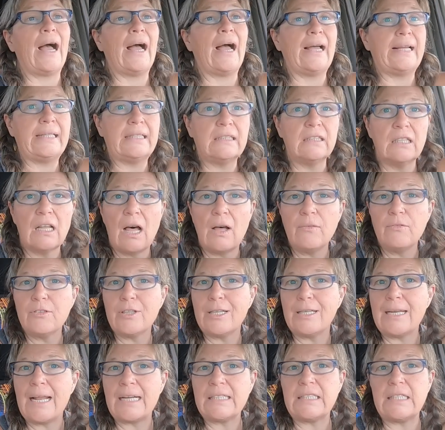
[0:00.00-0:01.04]
I love
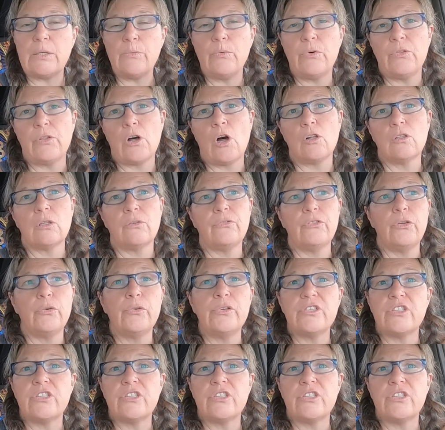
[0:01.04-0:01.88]
connecting with all of you.